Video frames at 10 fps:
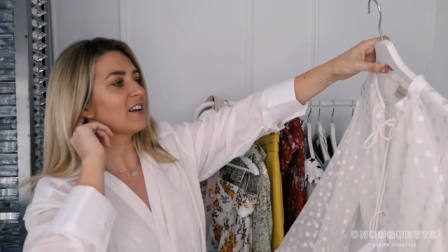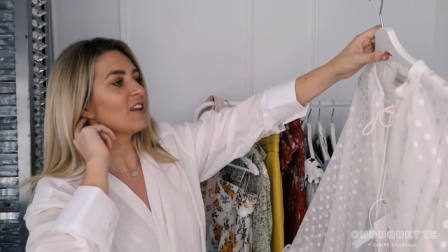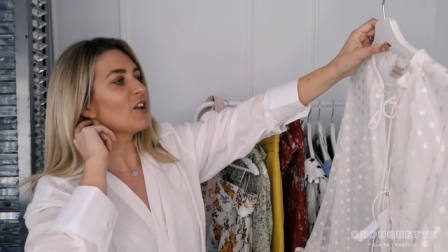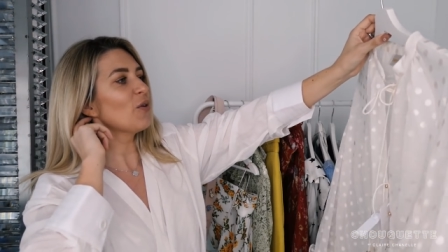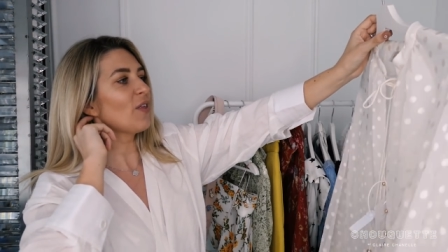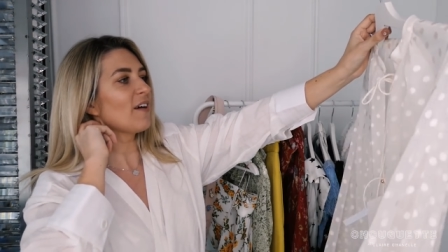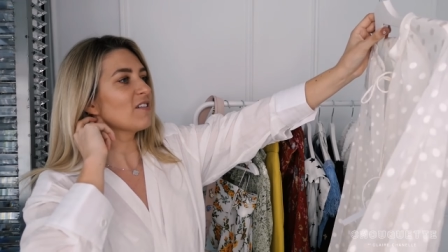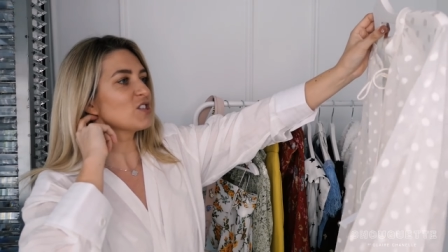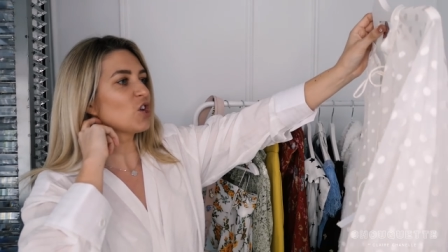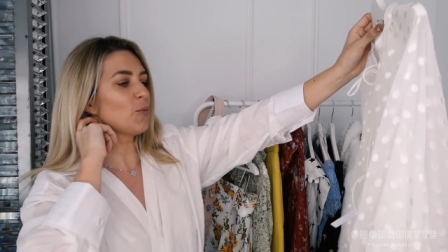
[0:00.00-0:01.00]
and I know that there
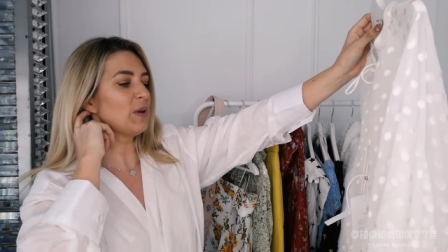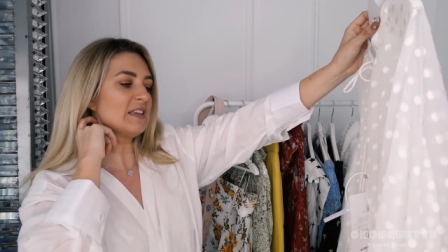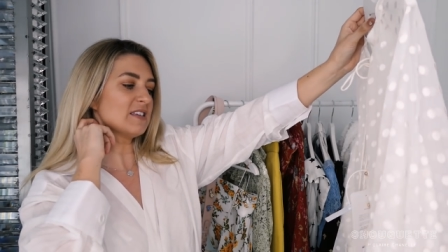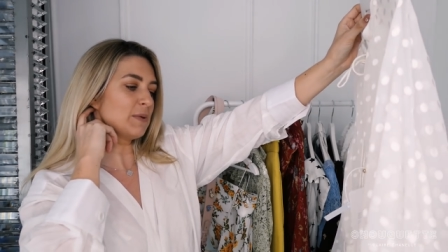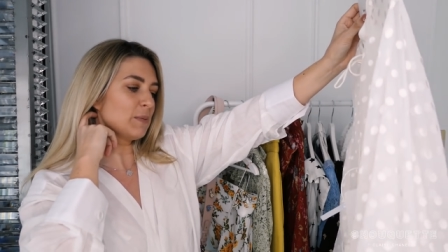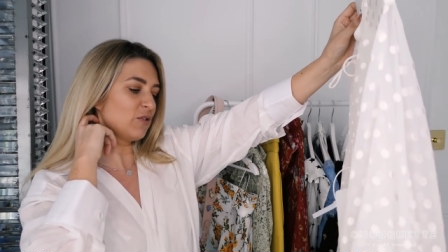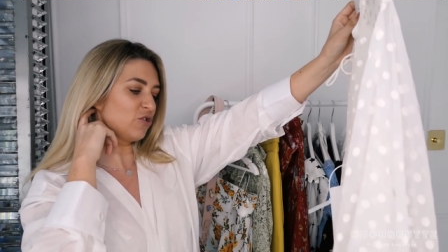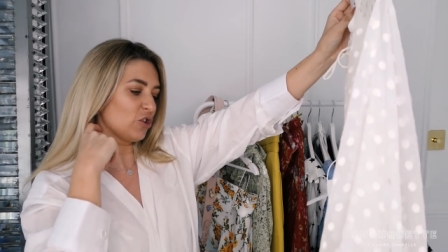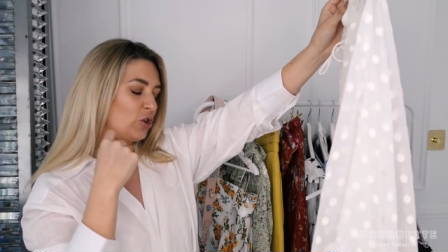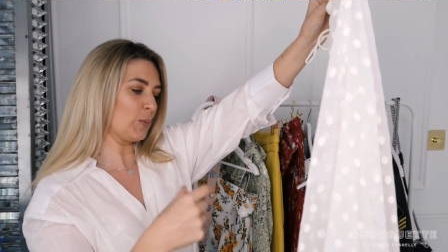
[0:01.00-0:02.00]
are so many Zimmerman
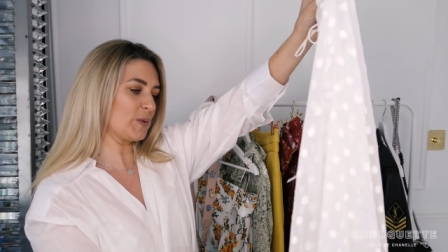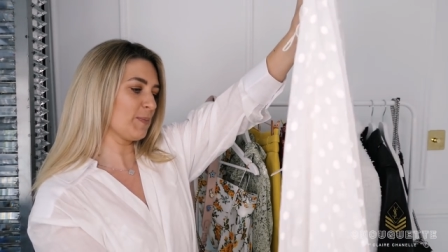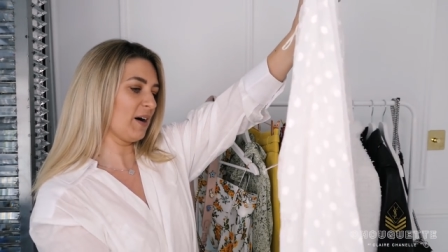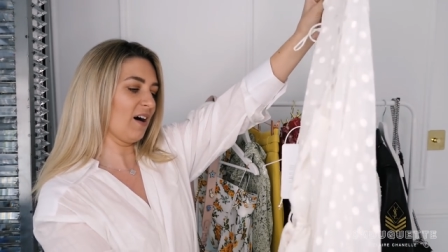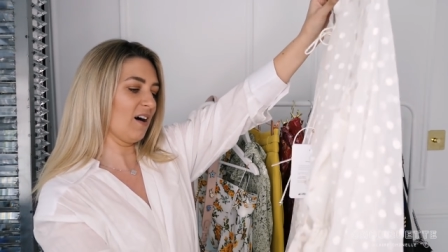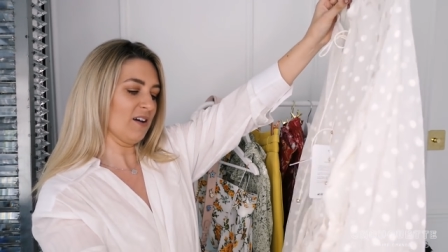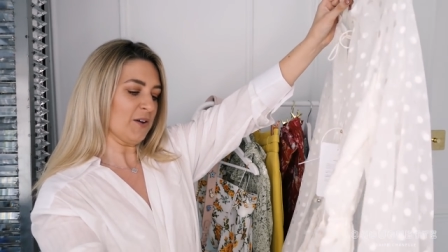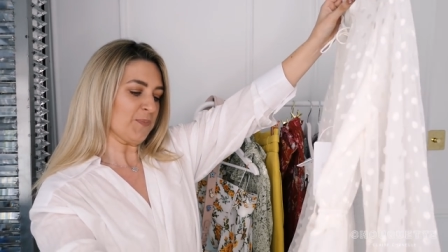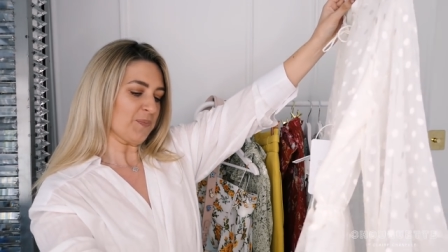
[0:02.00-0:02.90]
dupes, but